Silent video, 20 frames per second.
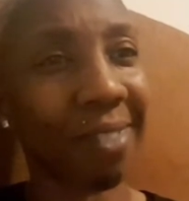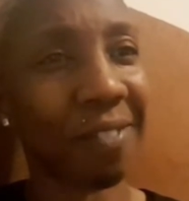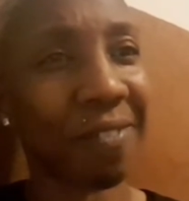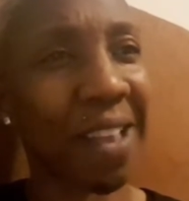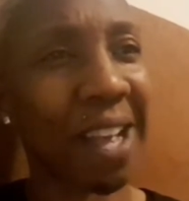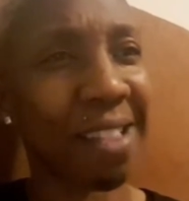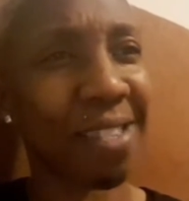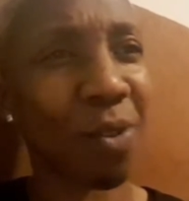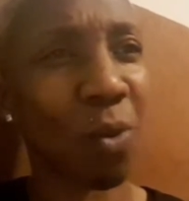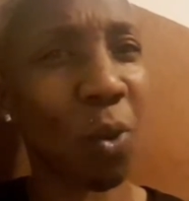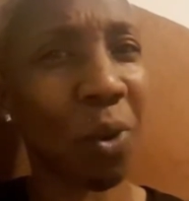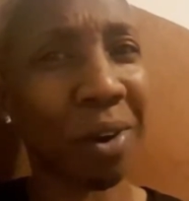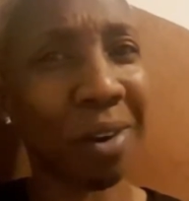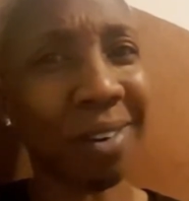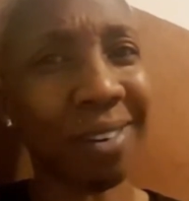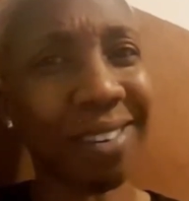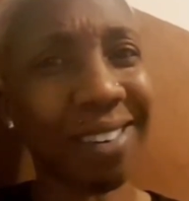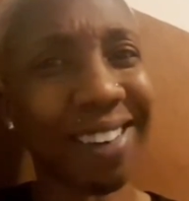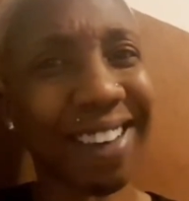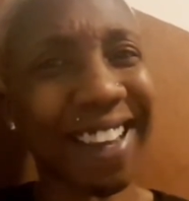That's a
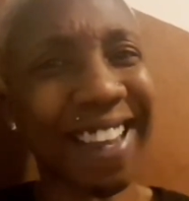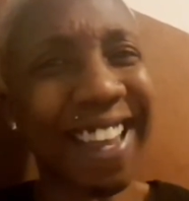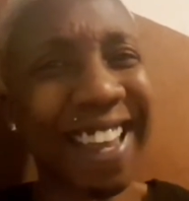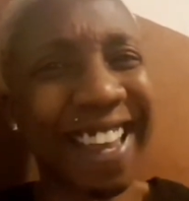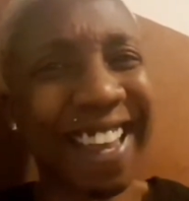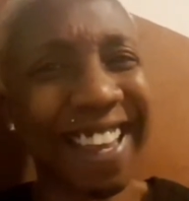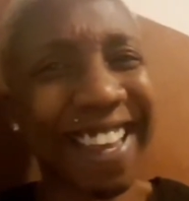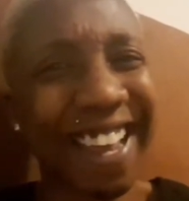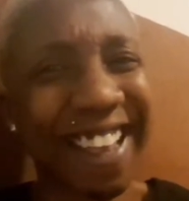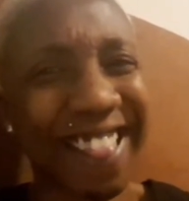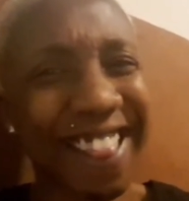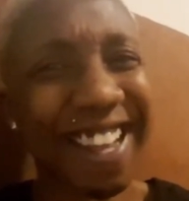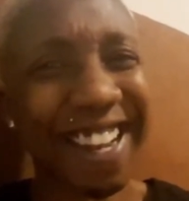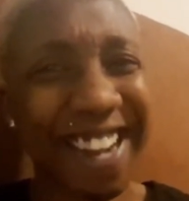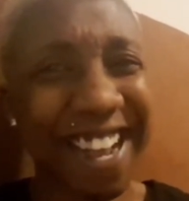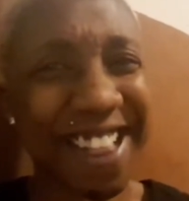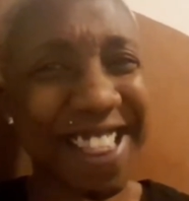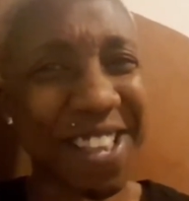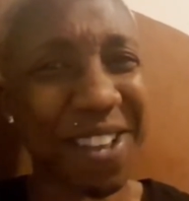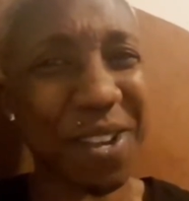word. I think
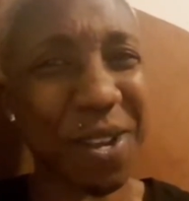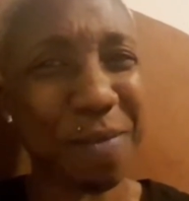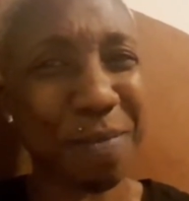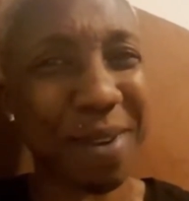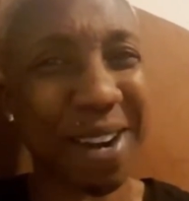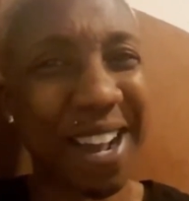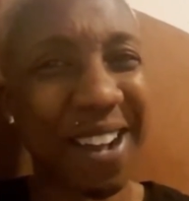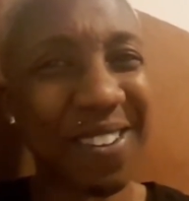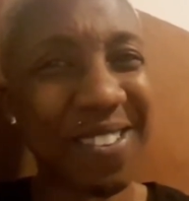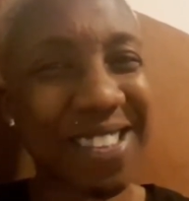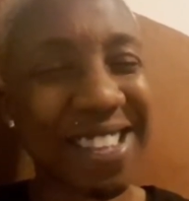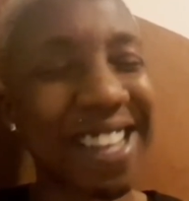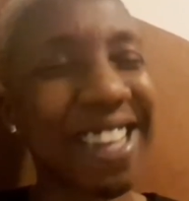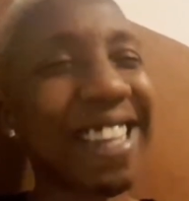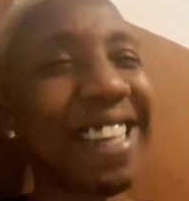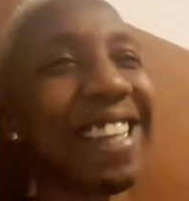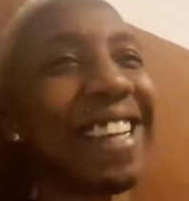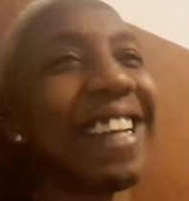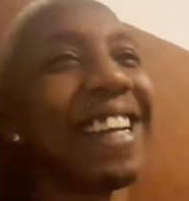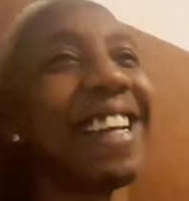that's how you pronounce it.